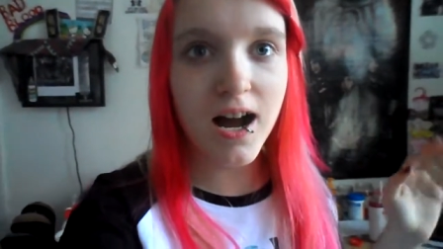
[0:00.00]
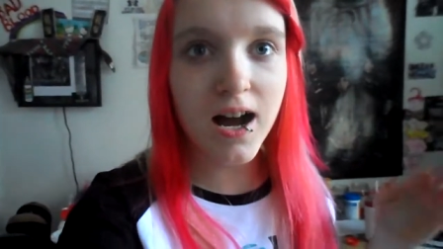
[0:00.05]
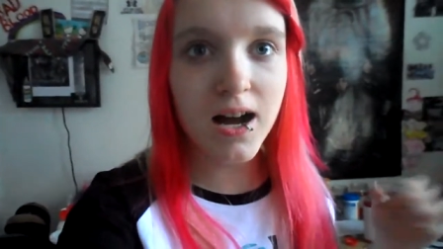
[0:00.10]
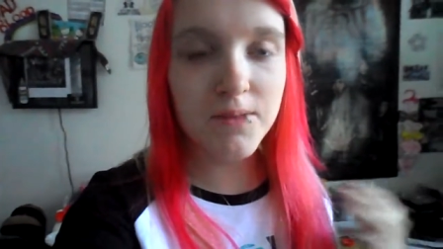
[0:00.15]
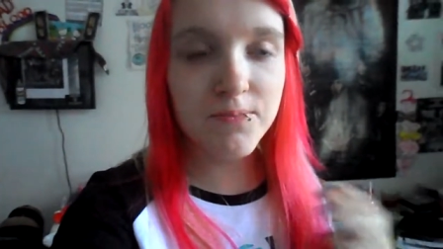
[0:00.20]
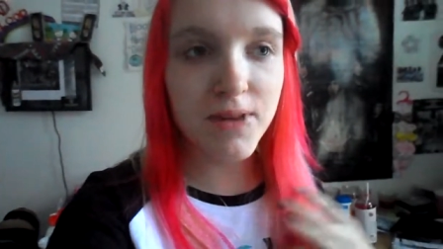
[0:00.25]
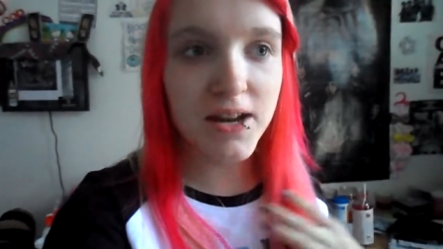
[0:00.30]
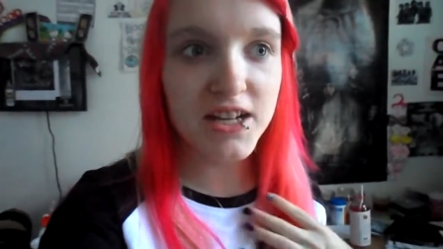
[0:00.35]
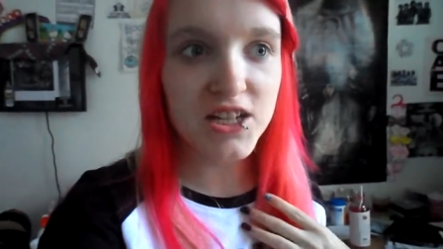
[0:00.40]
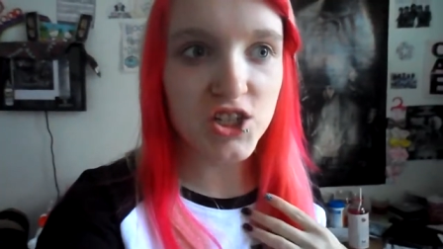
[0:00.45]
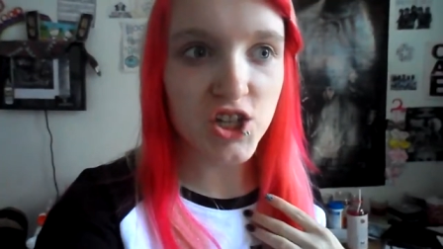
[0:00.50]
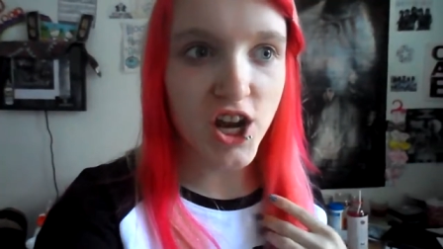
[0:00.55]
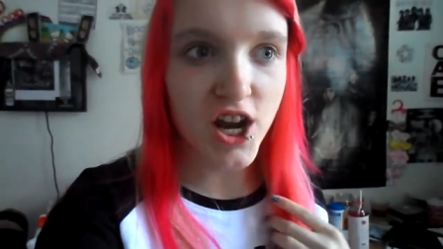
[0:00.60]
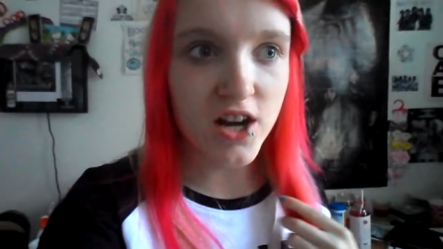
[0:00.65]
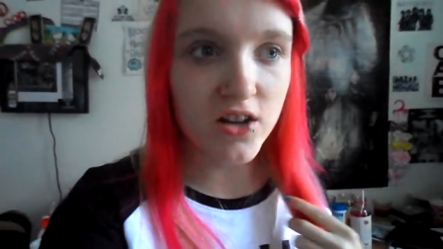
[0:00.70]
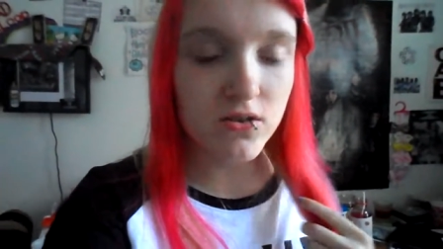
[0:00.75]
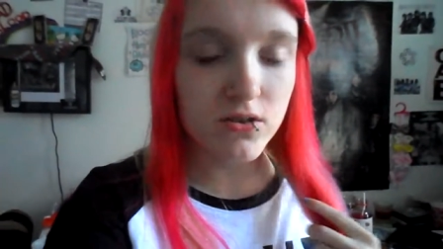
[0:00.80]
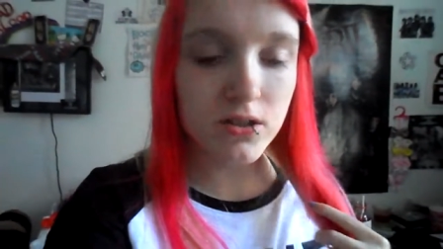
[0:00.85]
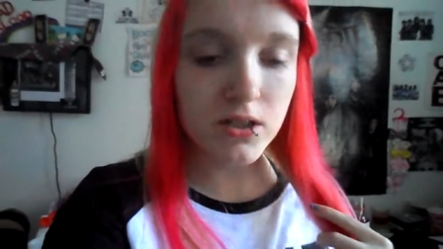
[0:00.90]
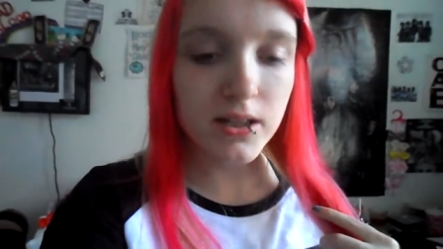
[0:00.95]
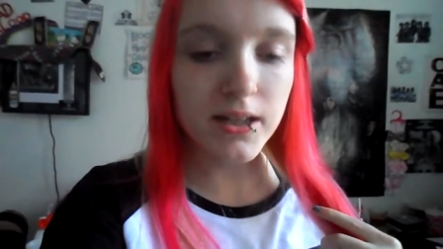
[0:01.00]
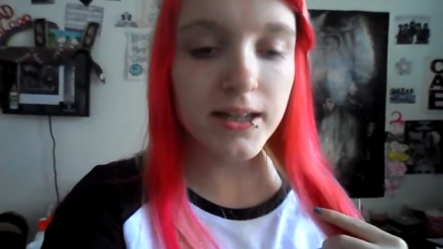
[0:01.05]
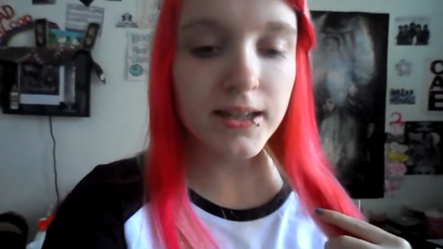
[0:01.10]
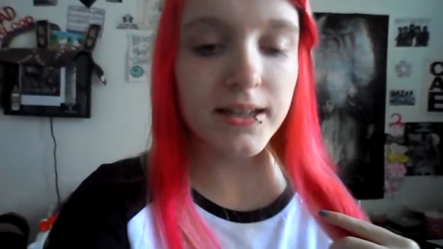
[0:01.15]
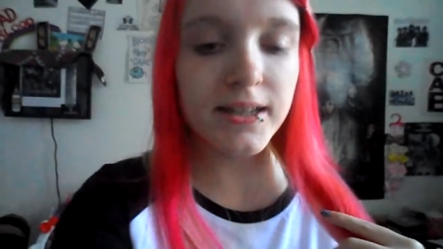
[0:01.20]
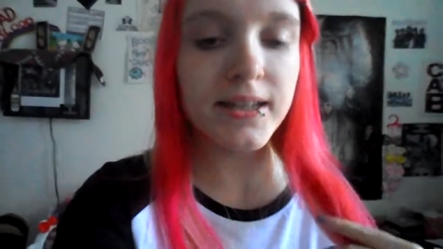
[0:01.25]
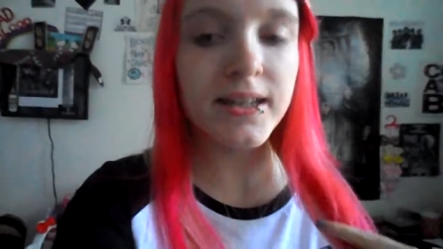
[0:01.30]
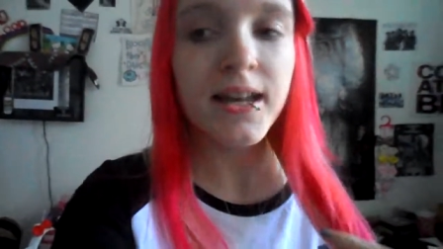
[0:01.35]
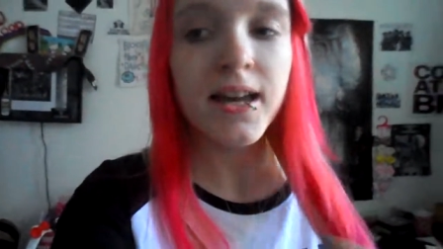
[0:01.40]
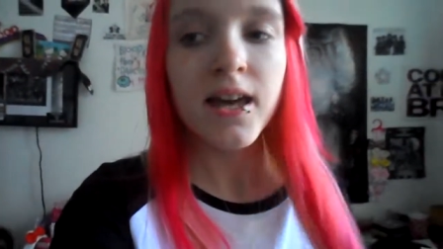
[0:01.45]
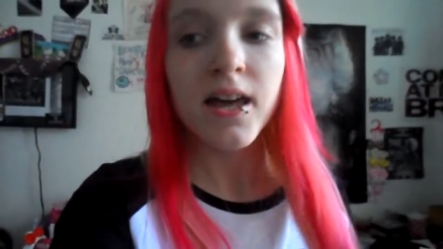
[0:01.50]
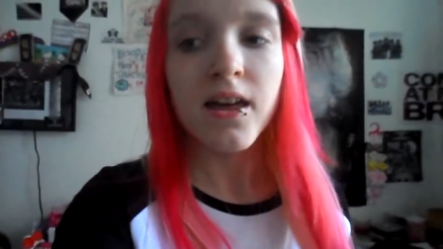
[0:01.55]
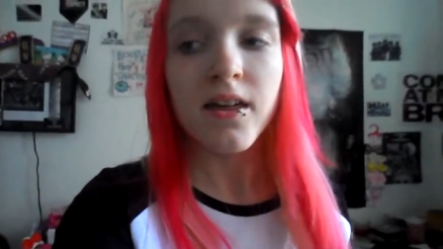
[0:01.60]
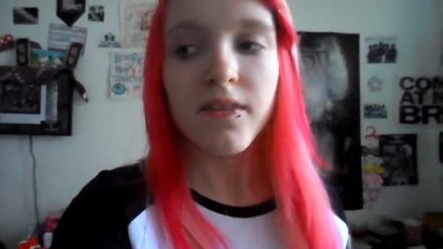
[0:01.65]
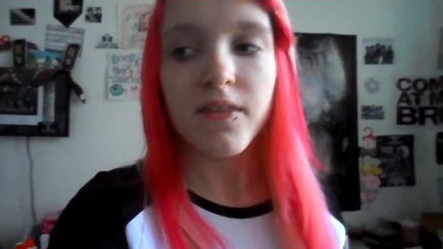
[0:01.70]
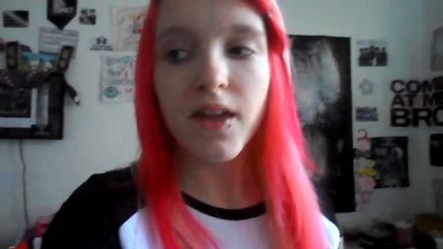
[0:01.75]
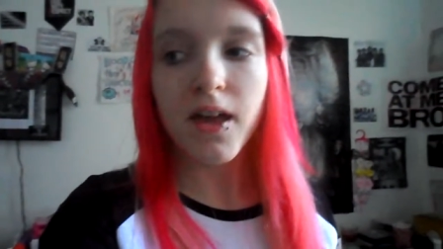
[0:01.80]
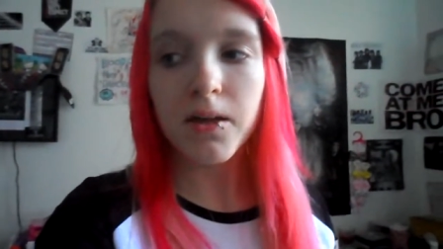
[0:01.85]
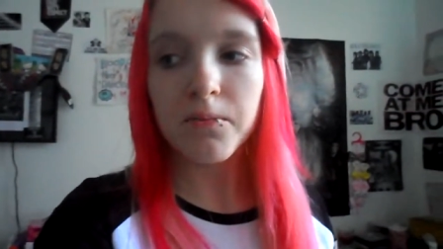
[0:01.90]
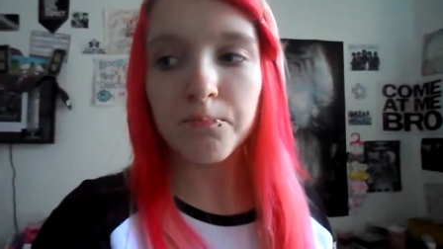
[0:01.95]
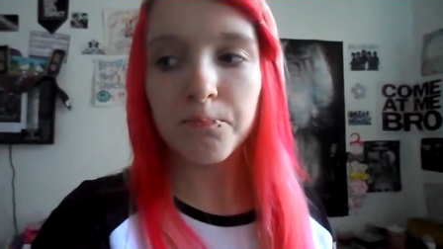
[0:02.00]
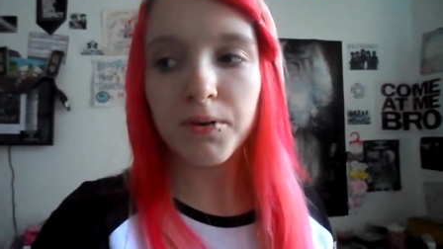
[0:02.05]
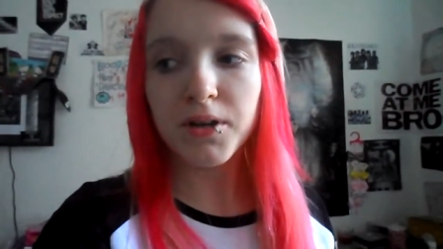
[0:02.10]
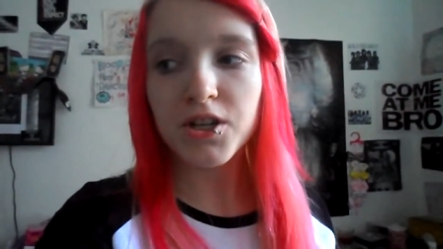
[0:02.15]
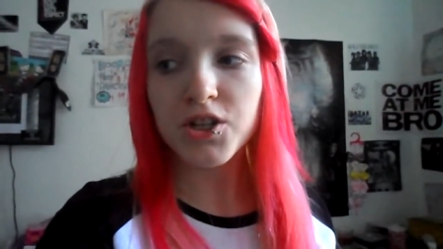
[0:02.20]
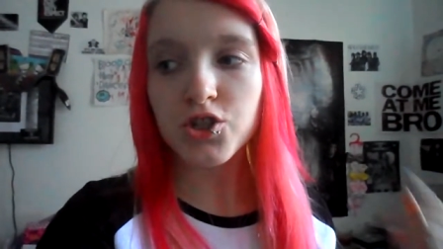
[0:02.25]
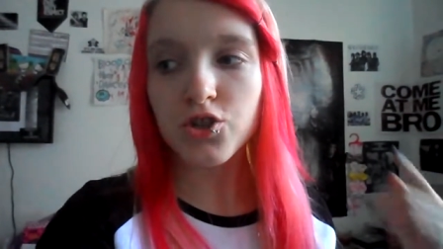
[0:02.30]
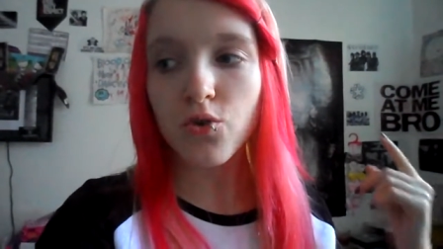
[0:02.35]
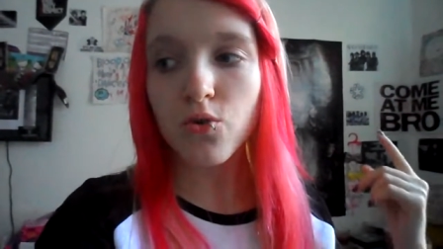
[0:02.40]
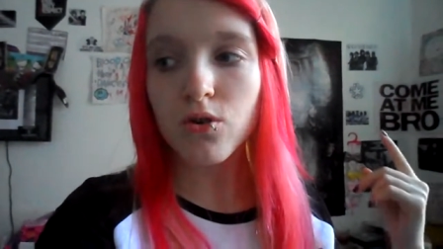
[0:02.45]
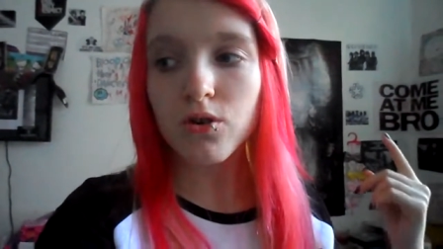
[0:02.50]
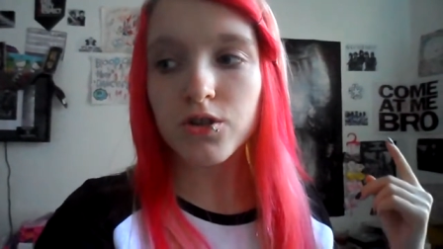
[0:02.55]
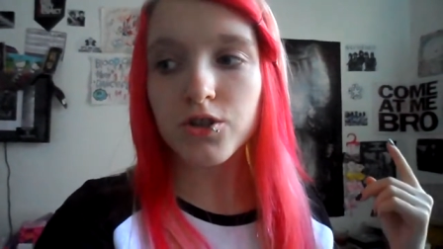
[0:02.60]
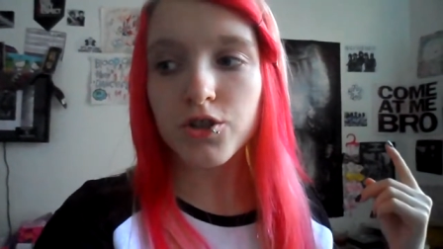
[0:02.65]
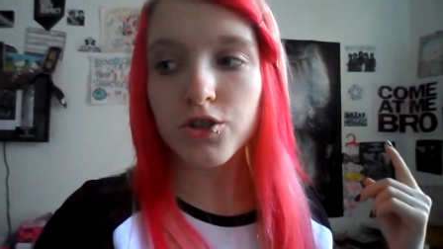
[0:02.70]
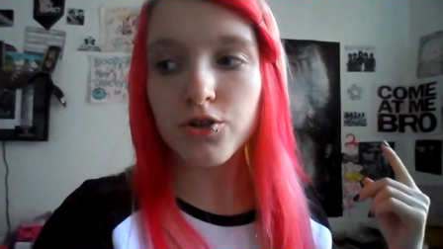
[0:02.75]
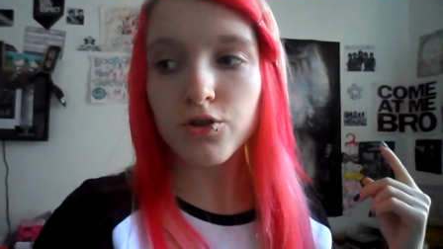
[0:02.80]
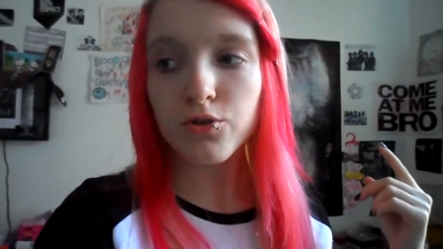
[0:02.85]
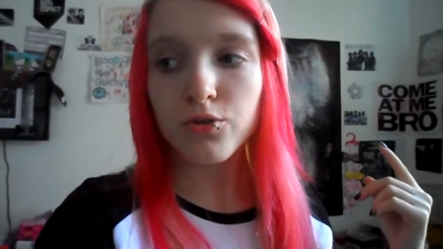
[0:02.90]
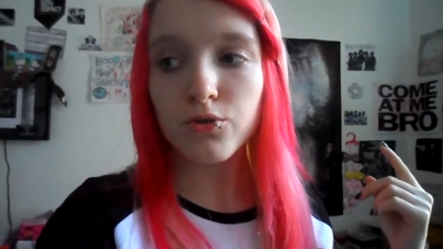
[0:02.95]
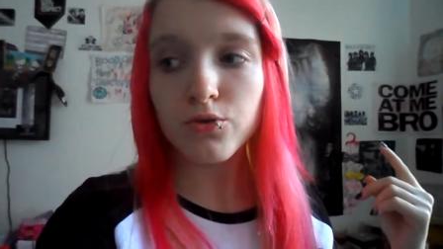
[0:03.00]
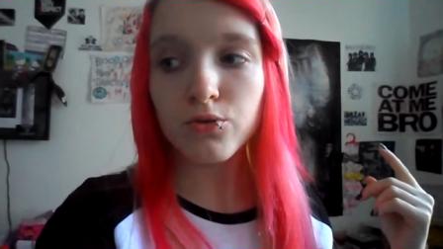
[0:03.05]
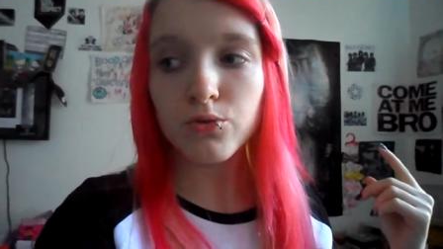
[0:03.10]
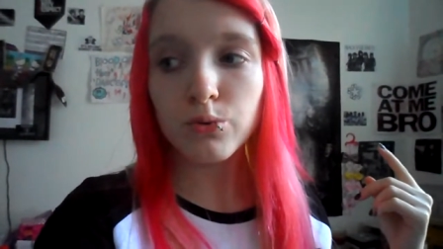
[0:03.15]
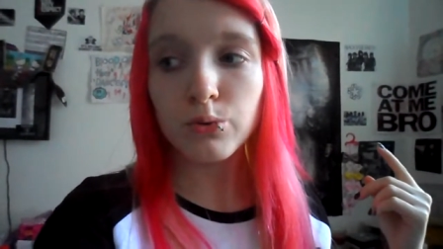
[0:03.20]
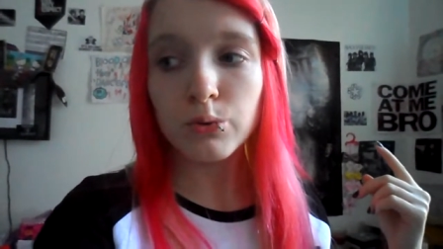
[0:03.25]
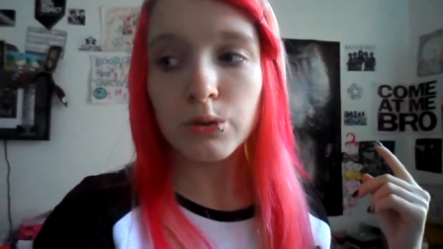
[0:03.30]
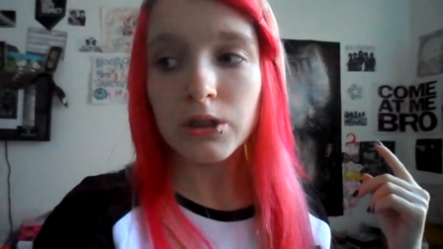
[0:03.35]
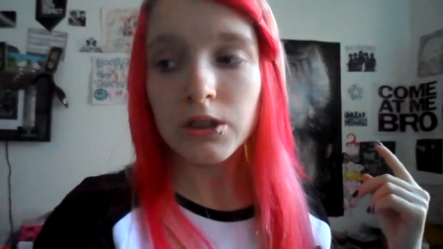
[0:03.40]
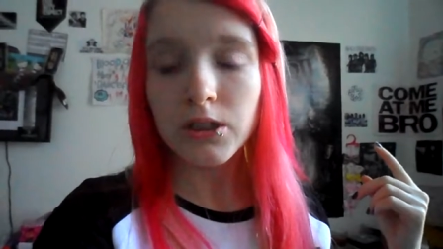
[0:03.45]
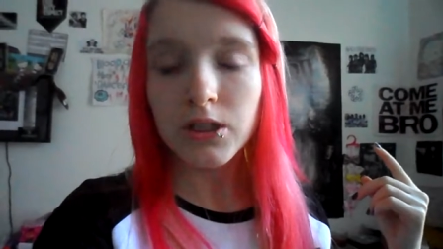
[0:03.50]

on my channels lately, then be sure to